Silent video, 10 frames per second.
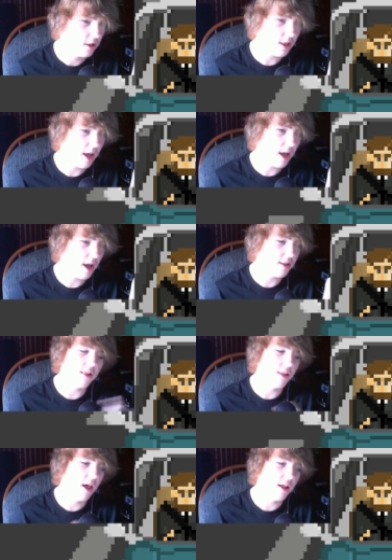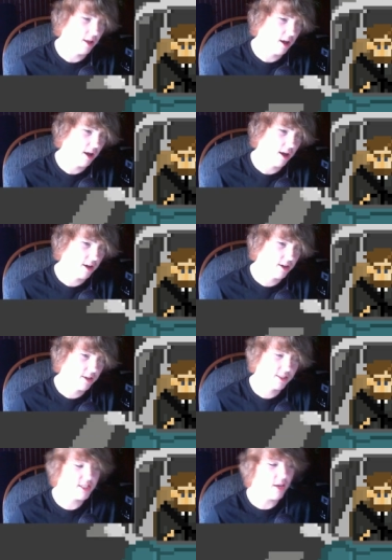La la la la,
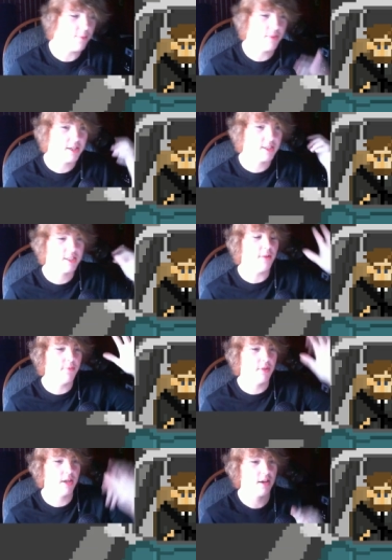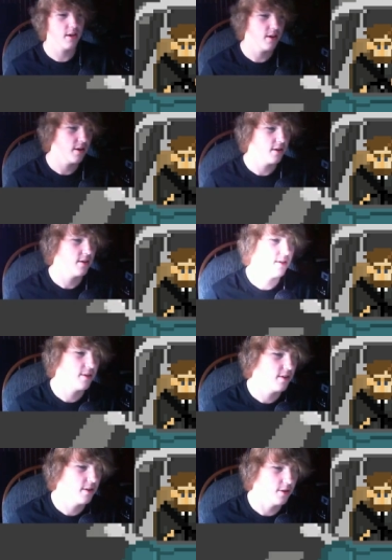something something.
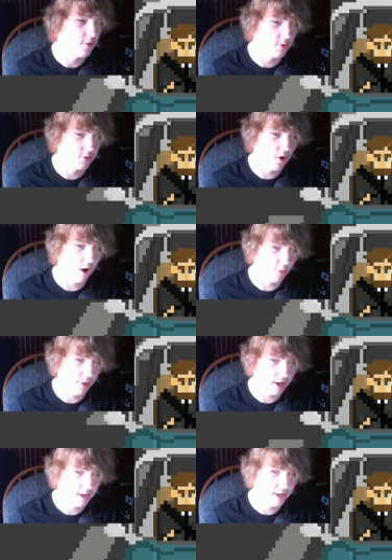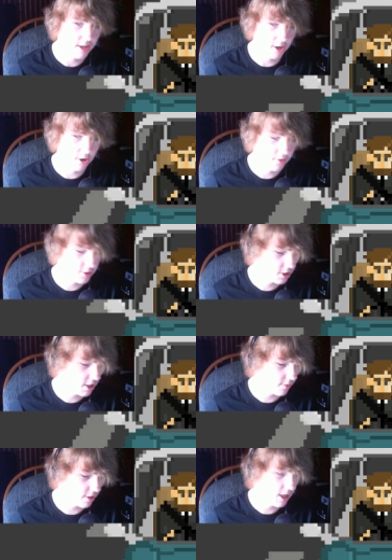What's wrong, man? You get nervous or
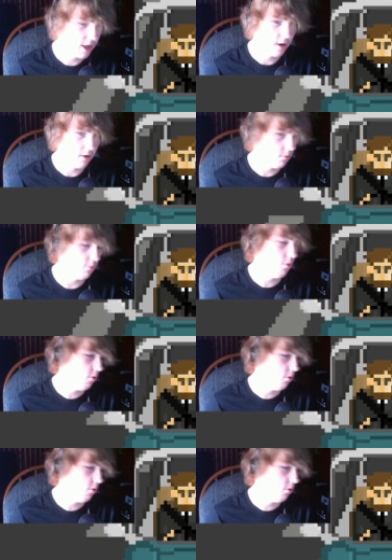something?